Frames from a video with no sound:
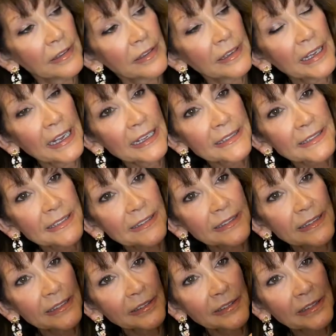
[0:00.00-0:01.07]
It has the
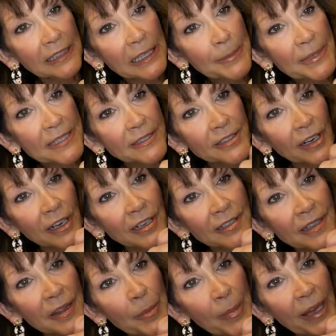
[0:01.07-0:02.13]
little gleamy stars
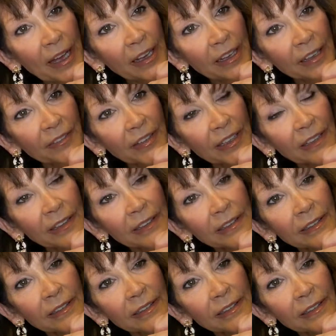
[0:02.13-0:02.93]
in the back of it.